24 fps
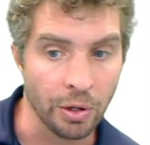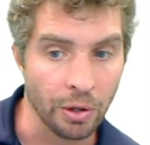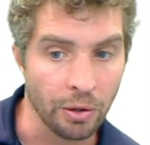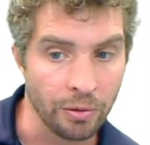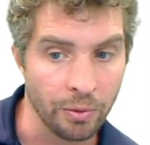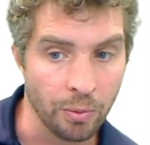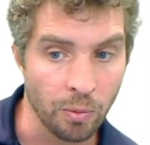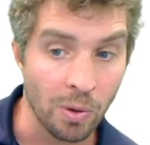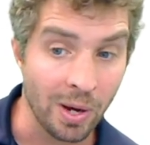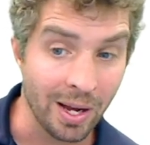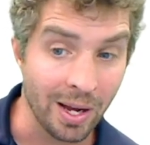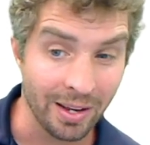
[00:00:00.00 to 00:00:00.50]
the
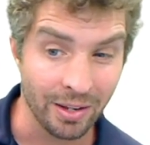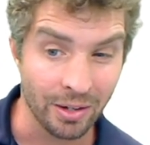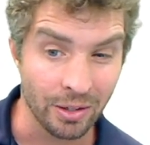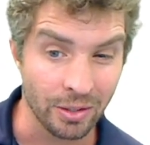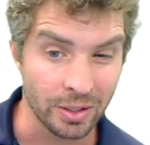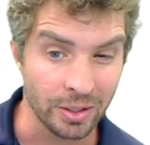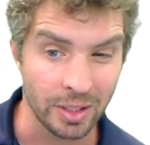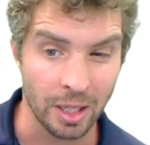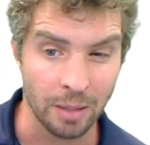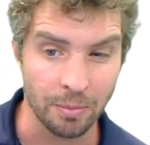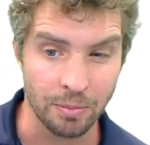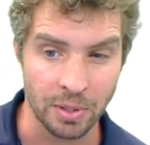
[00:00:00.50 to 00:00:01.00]

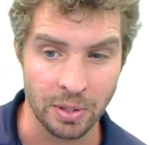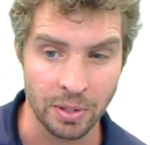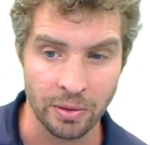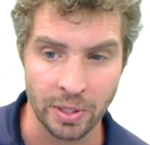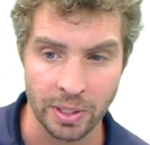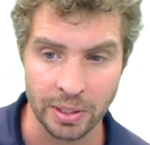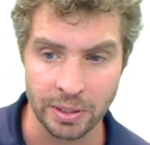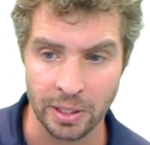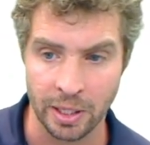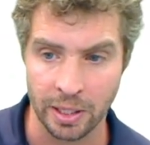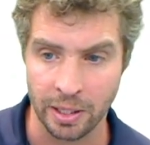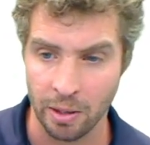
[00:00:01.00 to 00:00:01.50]
y-intercept and
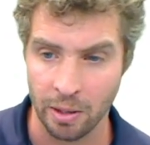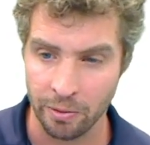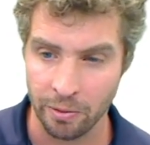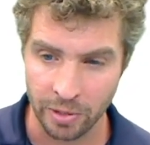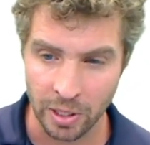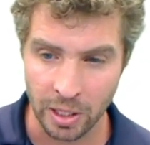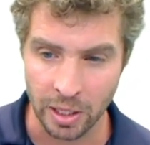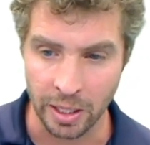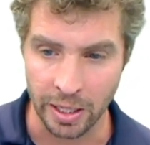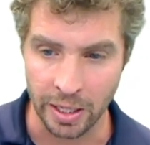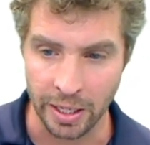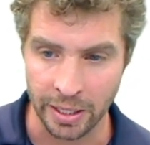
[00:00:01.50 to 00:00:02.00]
things like that. I've
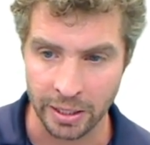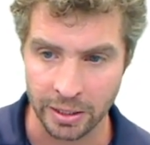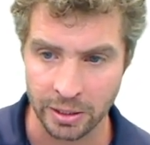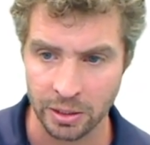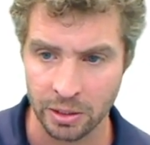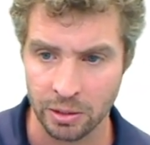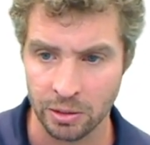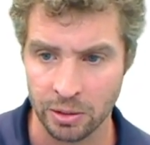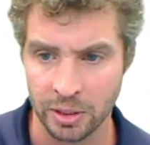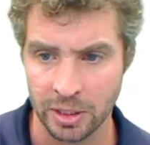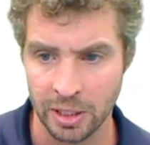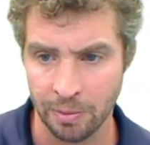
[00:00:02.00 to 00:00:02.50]
got an
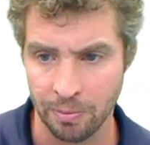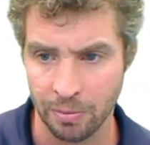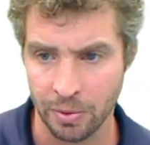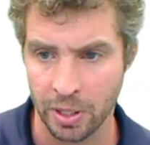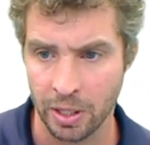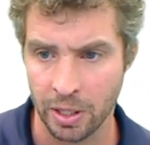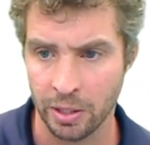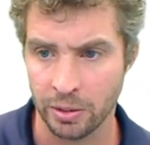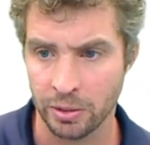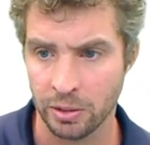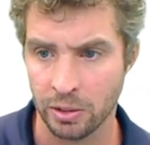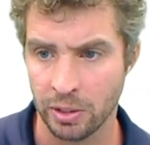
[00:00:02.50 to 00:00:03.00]
x-intercept
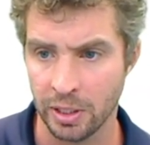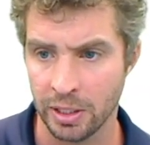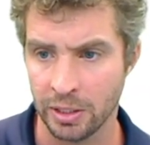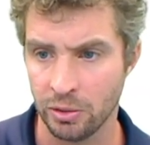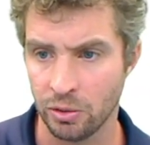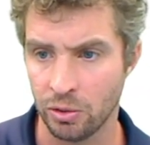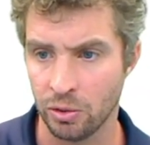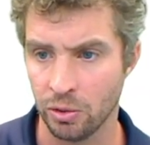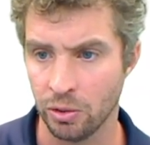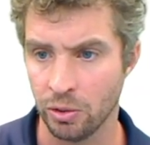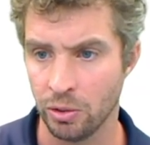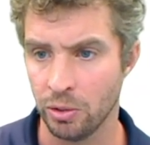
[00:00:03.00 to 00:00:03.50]
there, so that's
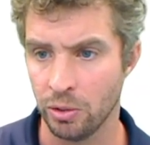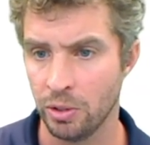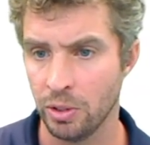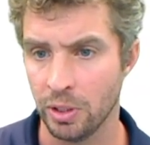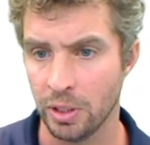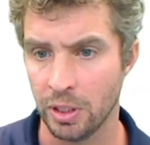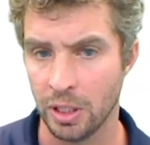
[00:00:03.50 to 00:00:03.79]
good,